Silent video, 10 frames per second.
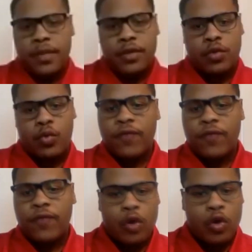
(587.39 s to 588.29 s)
you're away
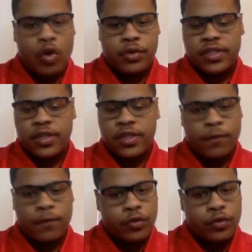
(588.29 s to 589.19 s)
from home,
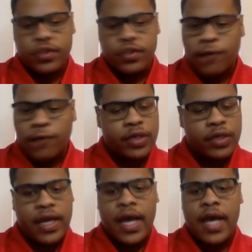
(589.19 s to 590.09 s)
you're a South Florida
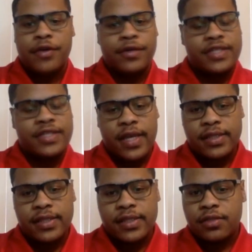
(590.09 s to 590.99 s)
guy, you're in
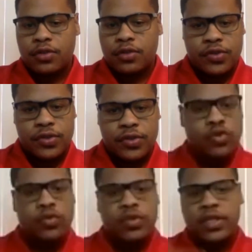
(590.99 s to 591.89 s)
Texas, and you're in Houston.
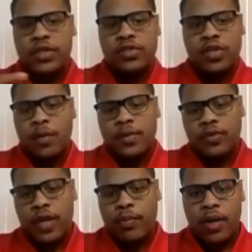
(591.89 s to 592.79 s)
So can you talk me
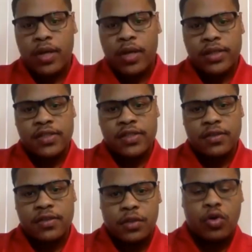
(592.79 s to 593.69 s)
through that process of,
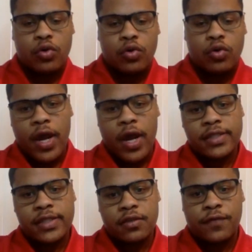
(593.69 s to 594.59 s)
you know, going to
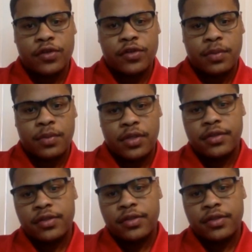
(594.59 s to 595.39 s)
Rice in your first couple of years?